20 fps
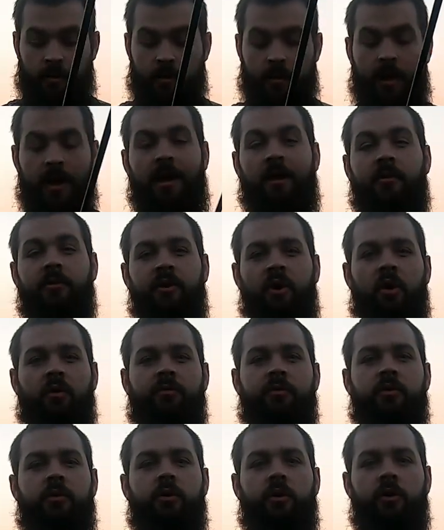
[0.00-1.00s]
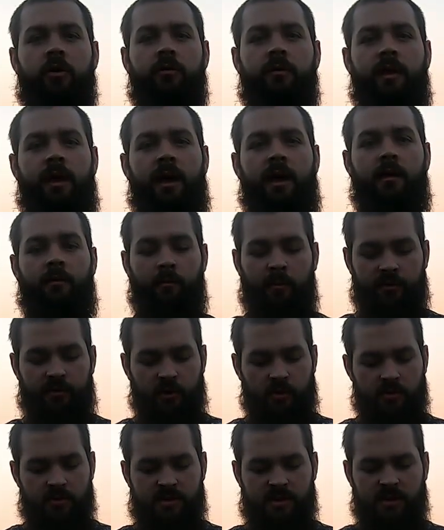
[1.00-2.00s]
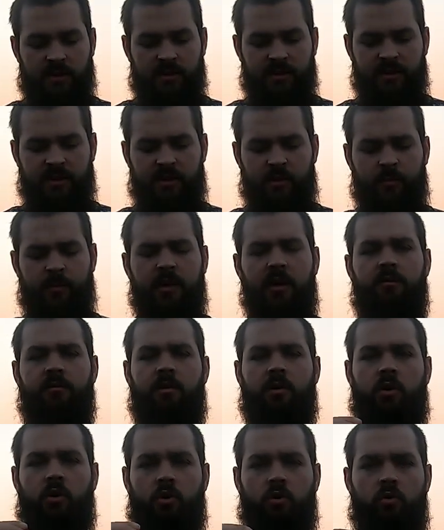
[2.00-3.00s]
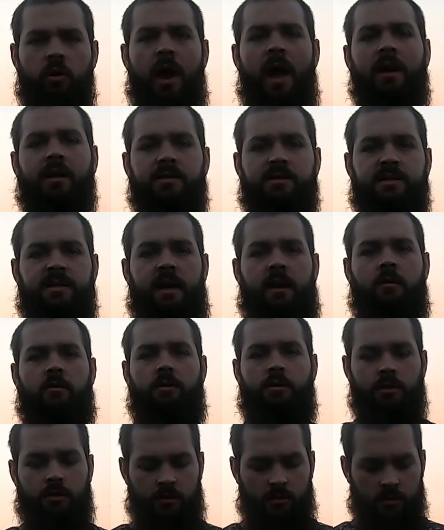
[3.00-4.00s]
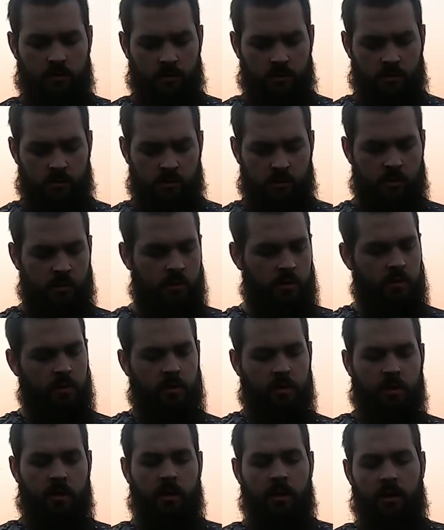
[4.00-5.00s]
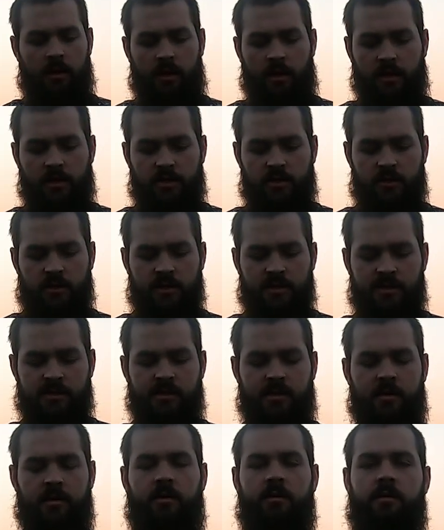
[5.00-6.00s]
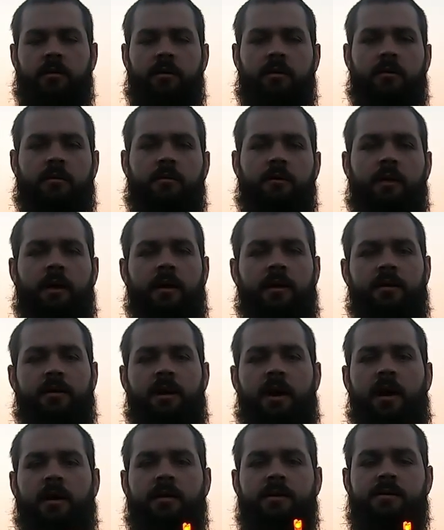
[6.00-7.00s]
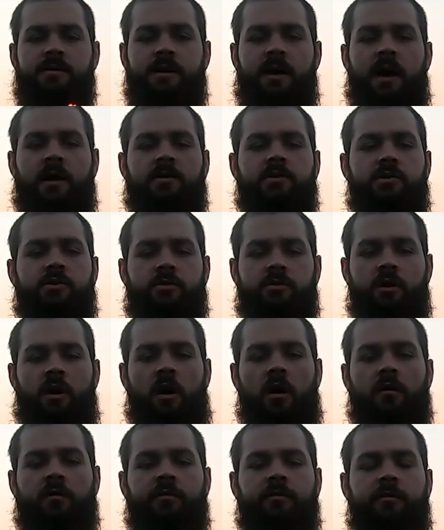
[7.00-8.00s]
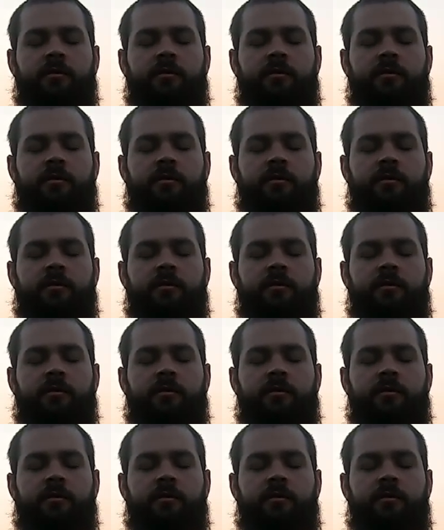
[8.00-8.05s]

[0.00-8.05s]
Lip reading: Now, I don't know if you heard that, but there was a little bit of a crack sound. And as you can see, the lighted nock is not turned off.